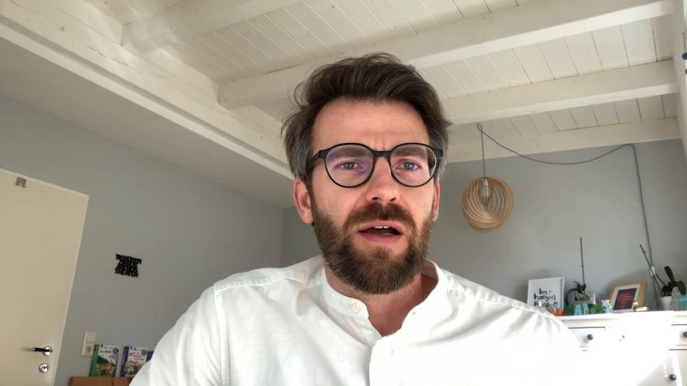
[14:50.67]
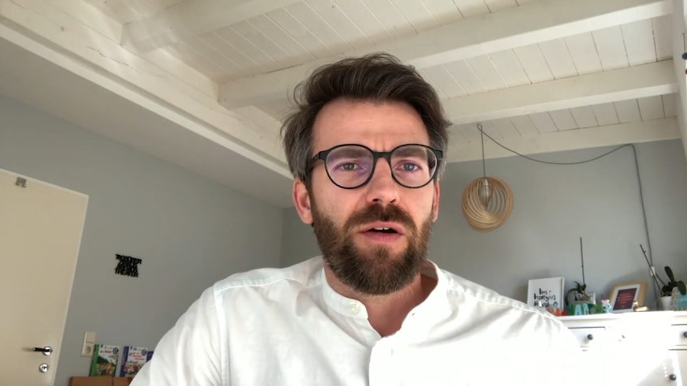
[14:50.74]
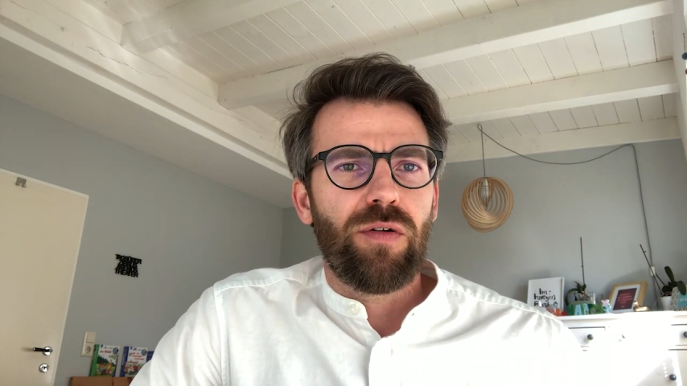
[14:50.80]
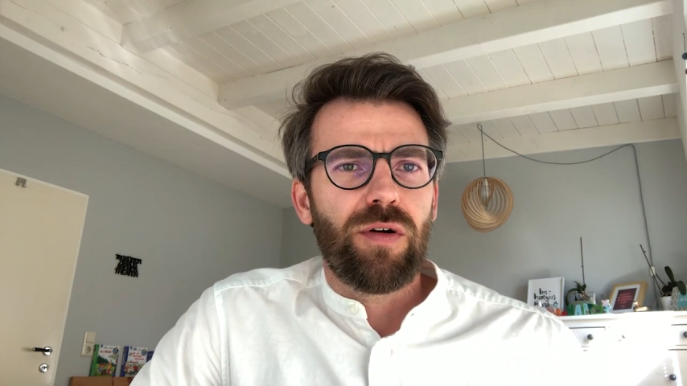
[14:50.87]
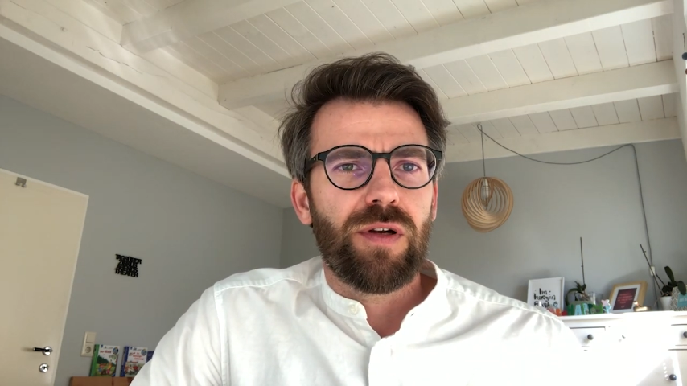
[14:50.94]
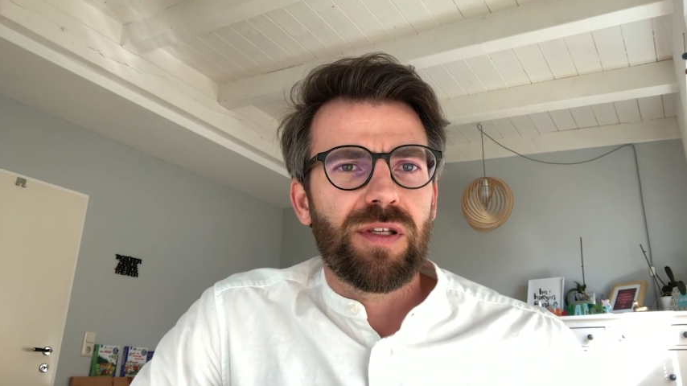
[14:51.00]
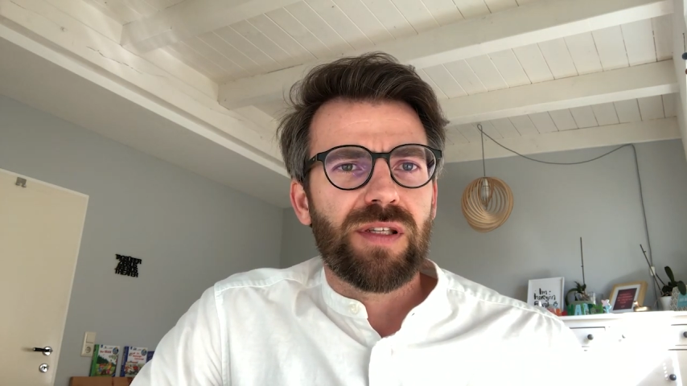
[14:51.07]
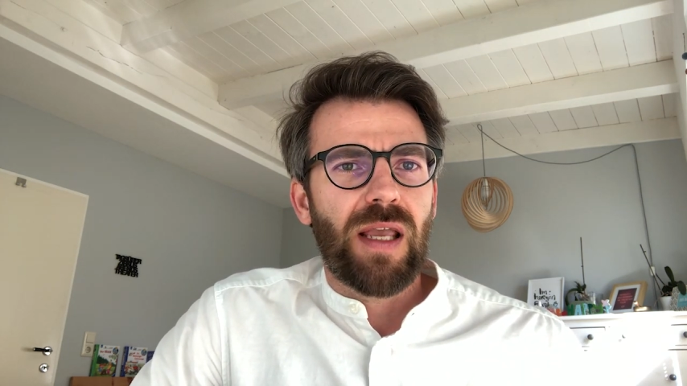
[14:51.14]

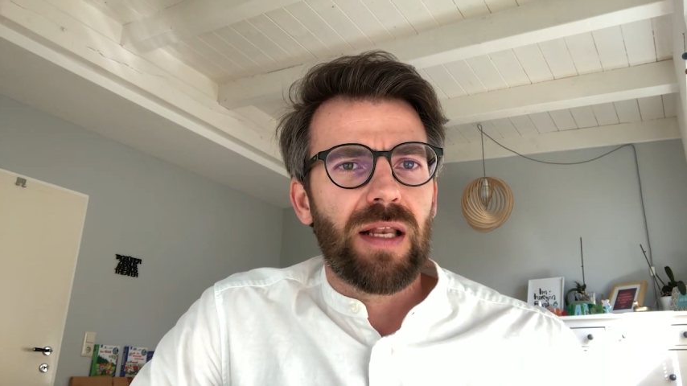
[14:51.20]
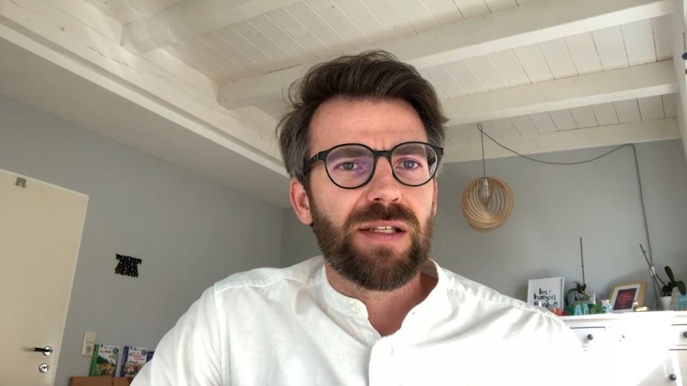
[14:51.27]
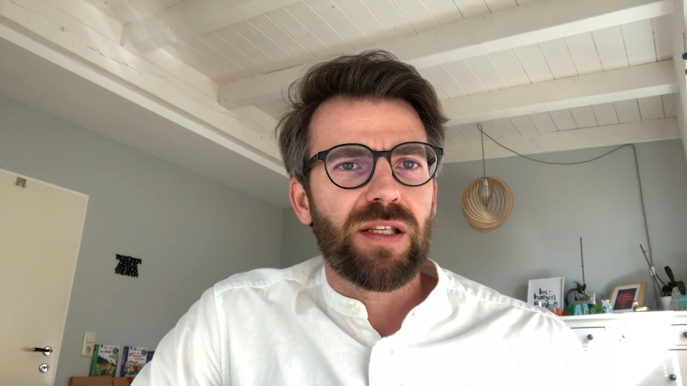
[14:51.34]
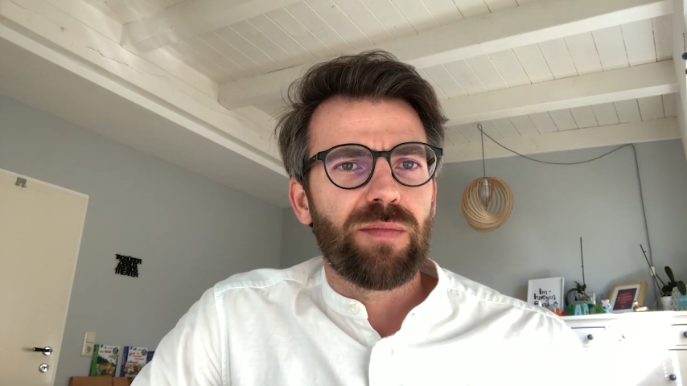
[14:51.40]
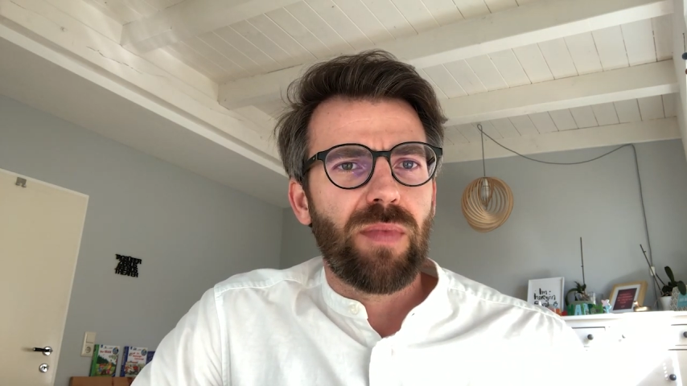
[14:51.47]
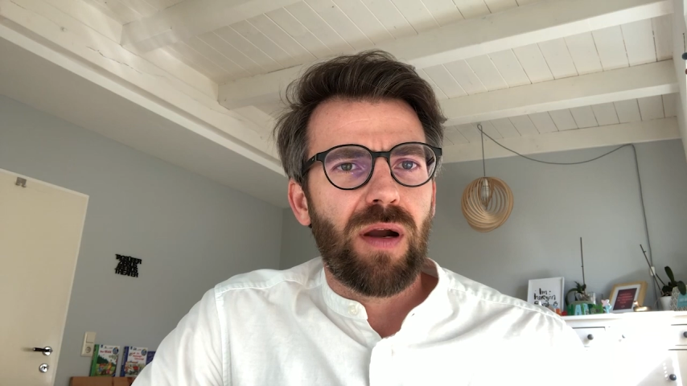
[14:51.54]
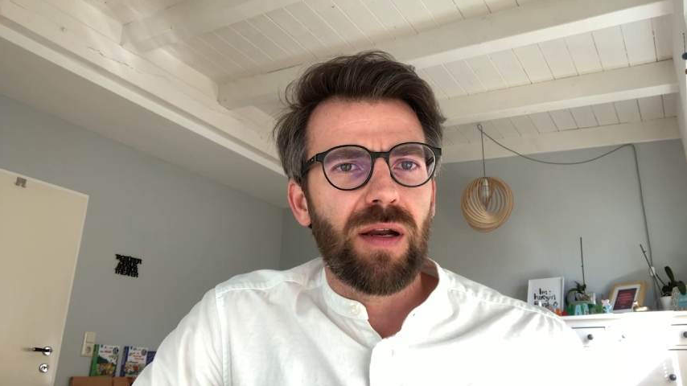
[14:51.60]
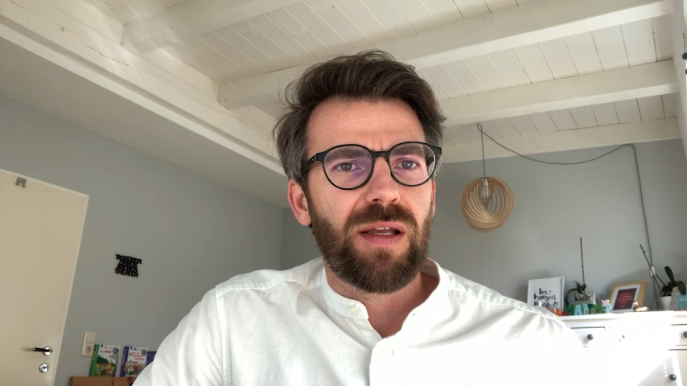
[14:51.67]
our sales
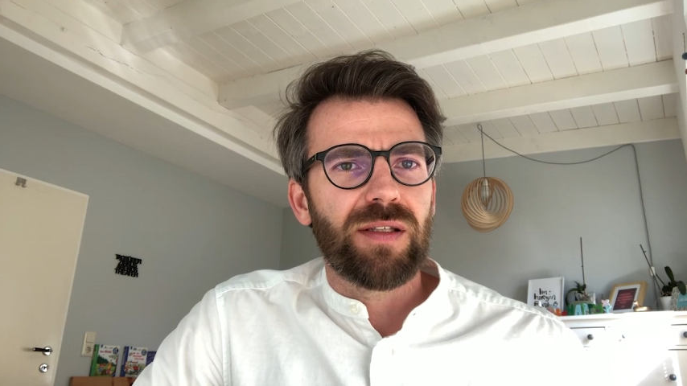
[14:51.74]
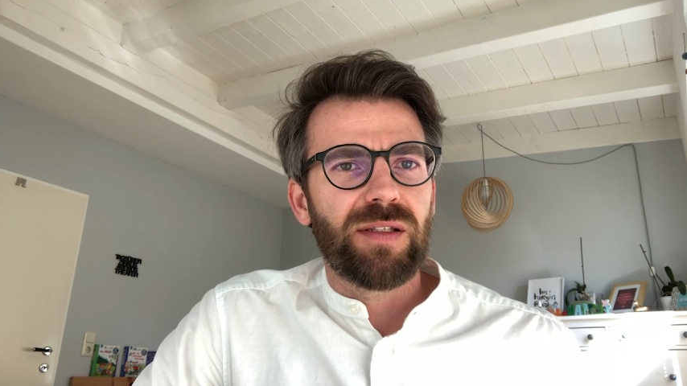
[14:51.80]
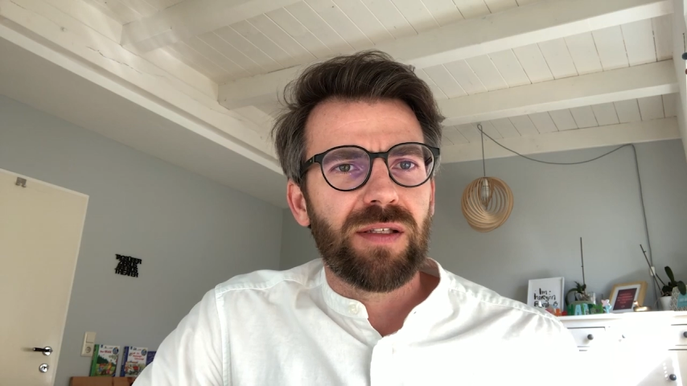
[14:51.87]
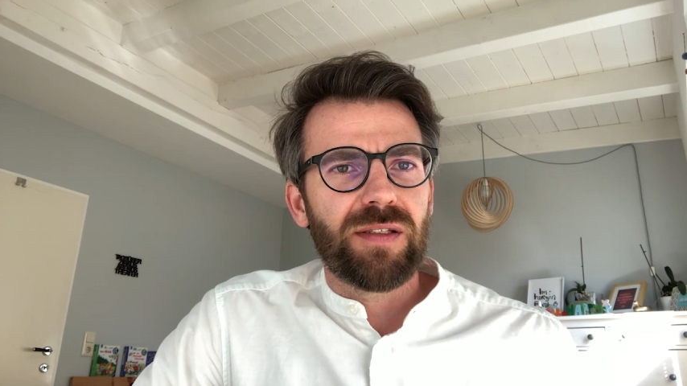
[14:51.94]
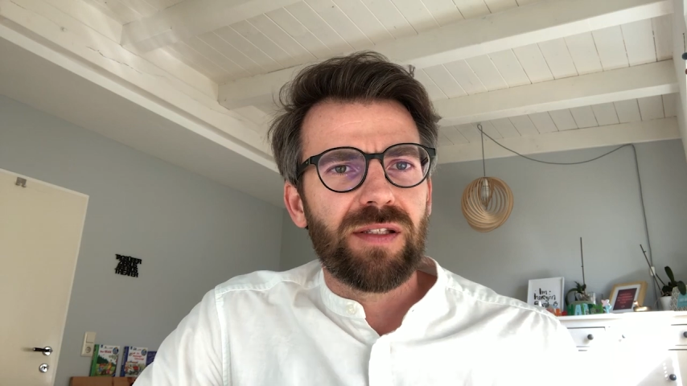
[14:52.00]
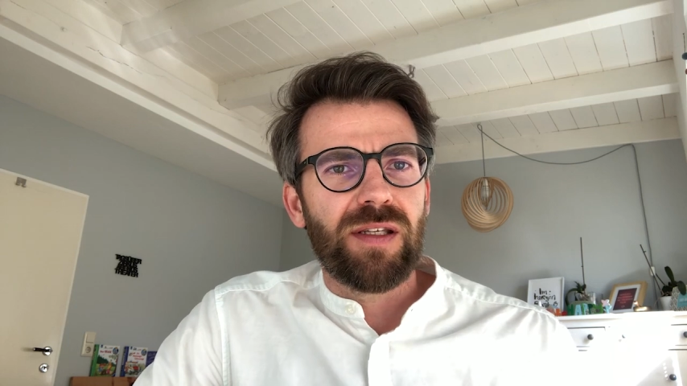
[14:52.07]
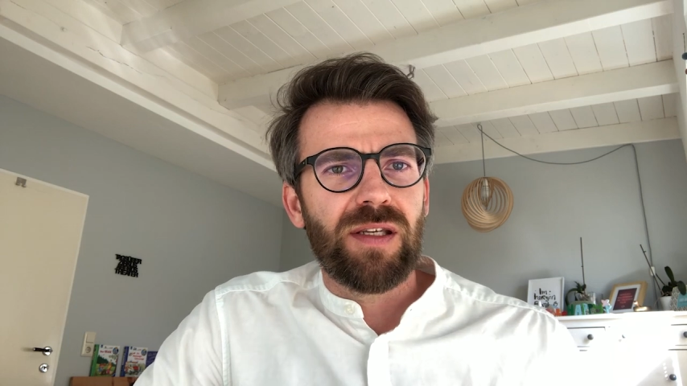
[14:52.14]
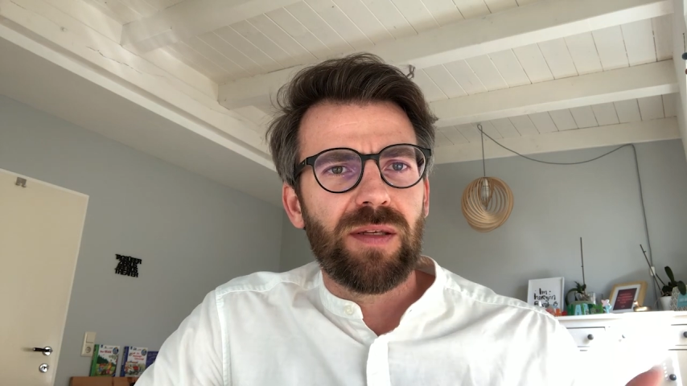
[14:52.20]
and
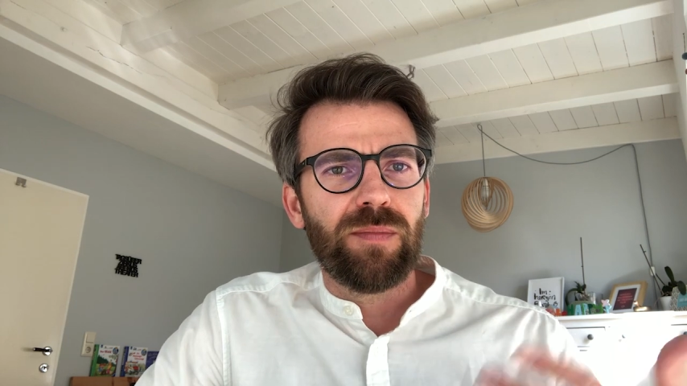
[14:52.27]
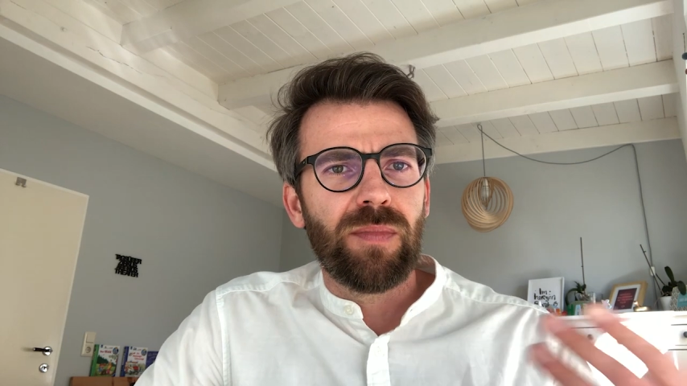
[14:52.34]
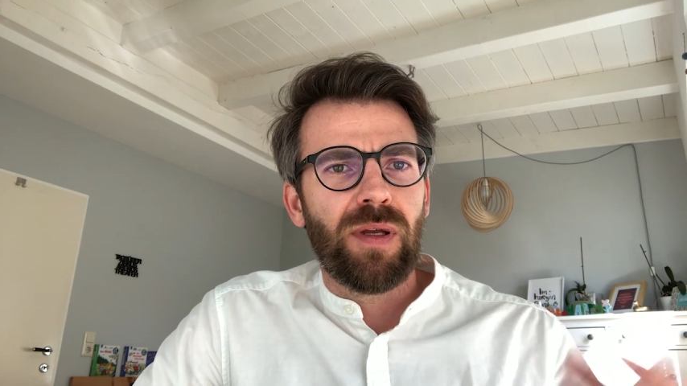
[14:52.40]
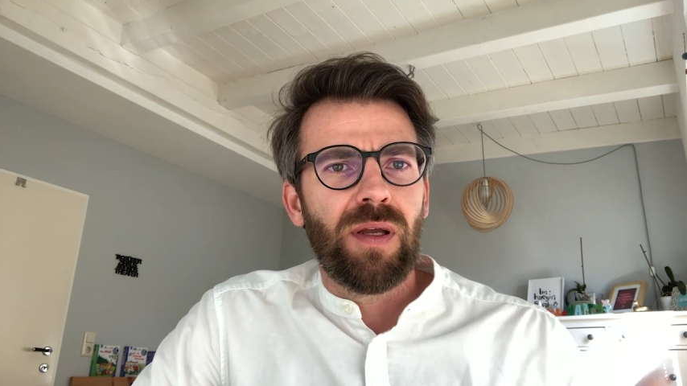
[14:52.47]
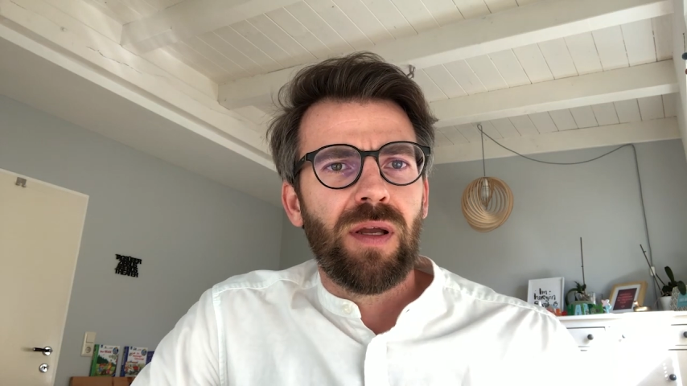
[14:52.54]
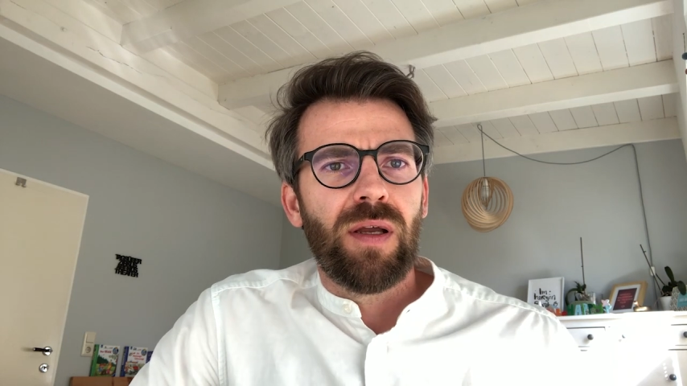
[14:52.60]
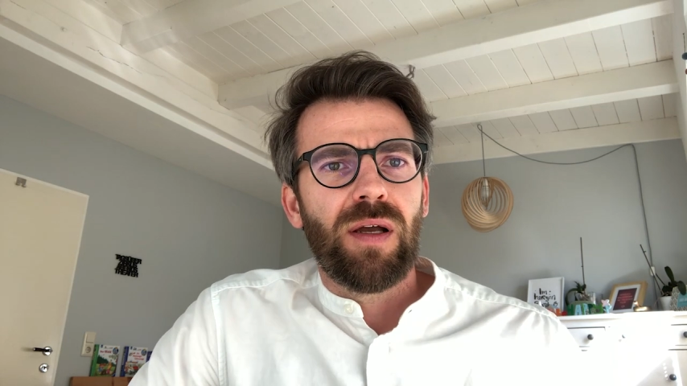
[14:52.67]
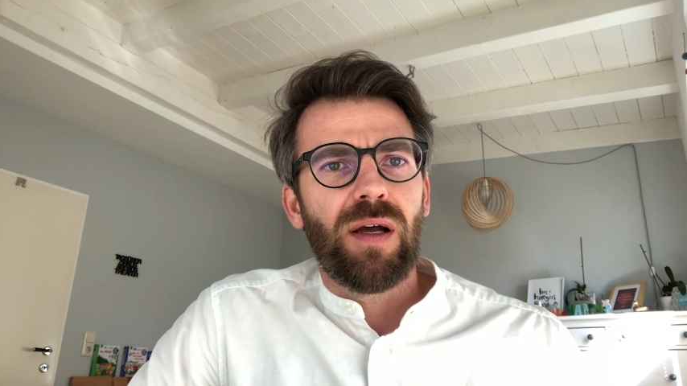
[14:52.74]
marketing team